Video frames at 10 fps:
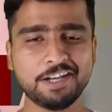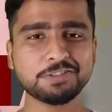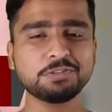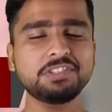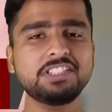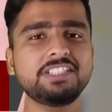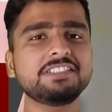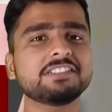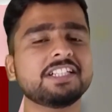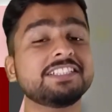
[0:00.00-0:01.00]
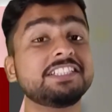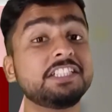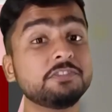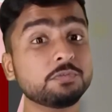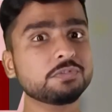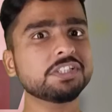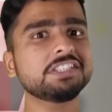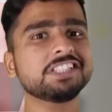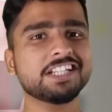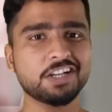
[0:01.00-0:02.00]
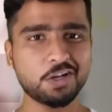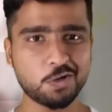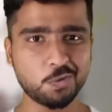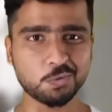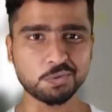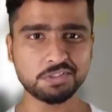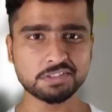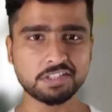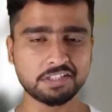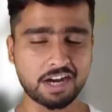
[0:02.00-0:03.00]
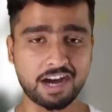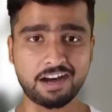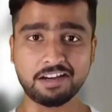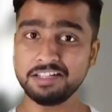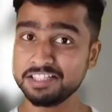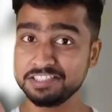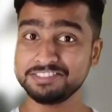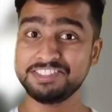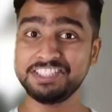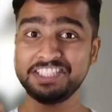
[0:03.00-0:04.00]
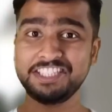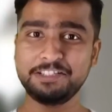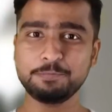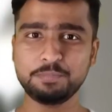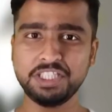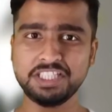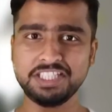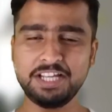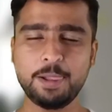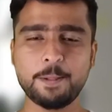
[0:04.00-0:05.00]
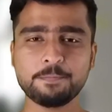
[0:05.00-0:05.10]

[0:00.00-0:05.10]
So these different cones R, G, B